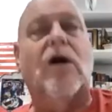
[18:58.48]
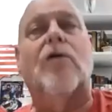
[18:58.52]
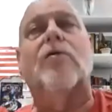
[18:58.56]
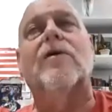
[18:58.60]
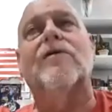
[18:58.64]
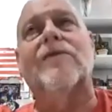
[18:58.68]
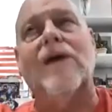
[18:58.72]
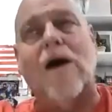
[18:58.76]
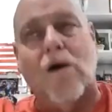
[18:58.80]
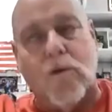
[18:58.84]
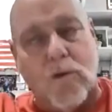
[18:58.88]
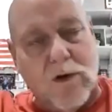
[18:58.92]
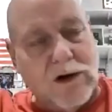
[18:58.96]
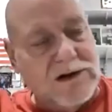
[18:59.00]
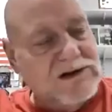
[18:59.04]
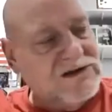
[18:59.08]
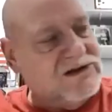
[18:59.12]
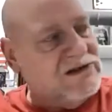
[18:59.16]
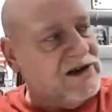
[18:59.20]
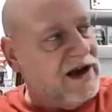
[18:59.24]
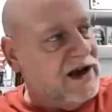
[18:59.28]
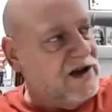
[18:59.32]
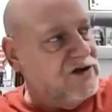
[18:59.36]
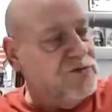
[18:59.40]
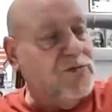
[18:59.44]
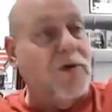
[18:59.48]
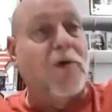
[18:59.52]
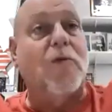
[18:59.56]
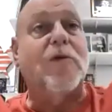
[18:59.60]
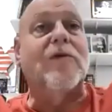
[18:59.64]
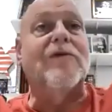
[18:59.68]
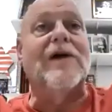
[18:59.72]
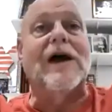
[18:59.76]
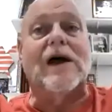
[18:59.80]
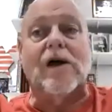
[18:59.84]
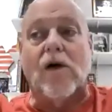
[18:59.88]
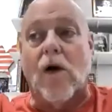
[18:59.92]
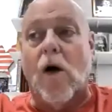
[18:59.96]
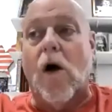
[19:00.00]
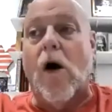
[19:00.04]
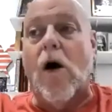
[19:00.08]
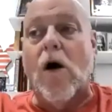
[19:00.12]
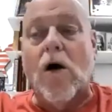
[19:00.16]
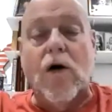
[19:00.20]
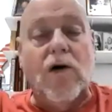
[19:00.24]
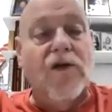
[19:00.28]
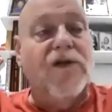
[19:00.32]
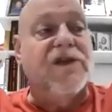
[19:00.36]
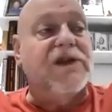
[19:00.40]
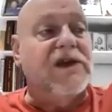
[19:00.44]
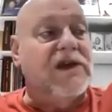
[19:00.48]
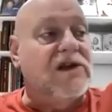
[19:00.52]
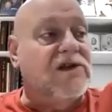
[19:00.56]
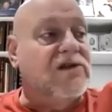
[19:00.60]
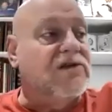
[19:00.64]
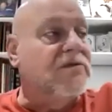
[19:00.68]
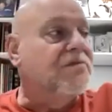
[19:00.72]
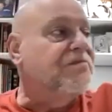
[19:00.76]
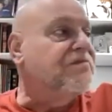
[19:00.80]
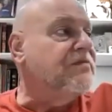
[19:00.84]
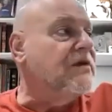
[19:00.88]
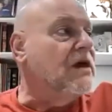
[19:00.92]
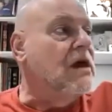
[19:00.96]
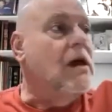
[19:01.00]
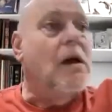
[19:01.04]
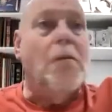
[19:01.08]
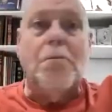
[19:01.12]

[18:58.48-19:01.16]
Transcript: Well, we've got one stage, but we've got all these